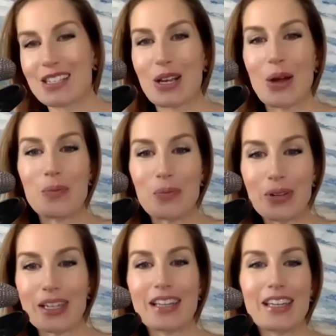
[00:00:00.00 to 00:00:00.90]

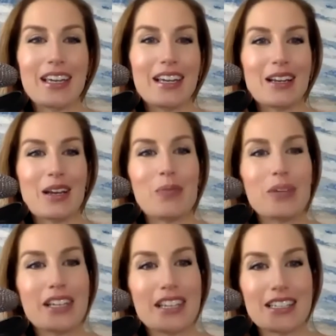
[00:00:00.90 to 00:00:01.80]
completely
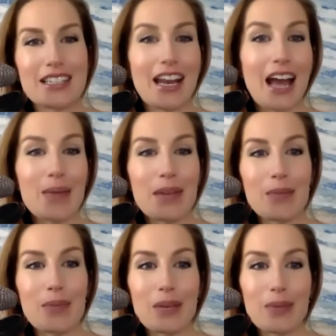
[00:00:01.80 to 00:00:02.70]
insane. I
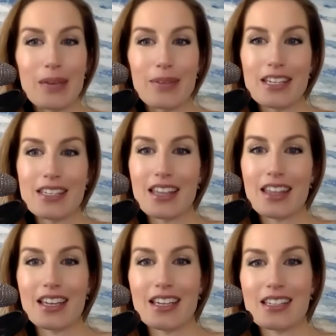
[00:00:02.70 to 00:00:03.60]
make big babies. They
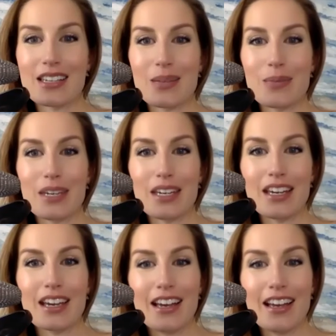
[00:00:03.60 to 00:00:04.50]
think he's going to
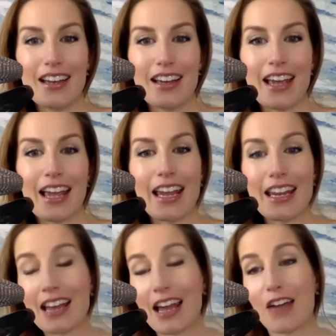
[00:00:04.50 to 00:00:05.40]
be
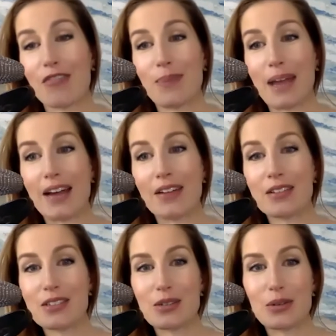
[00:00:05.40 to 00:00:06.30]
8.5
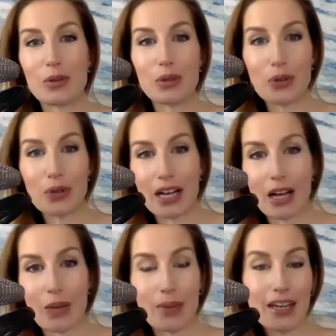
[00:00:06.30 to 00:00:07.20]
pounds. So Lord
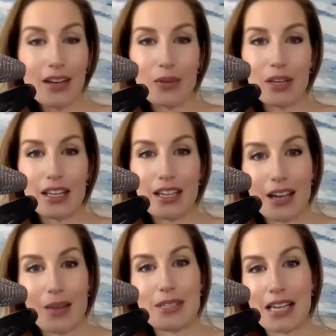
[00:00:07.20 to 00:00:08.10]
help me when he
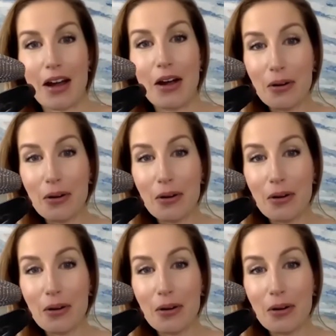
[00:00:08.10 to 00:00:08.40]
comes out.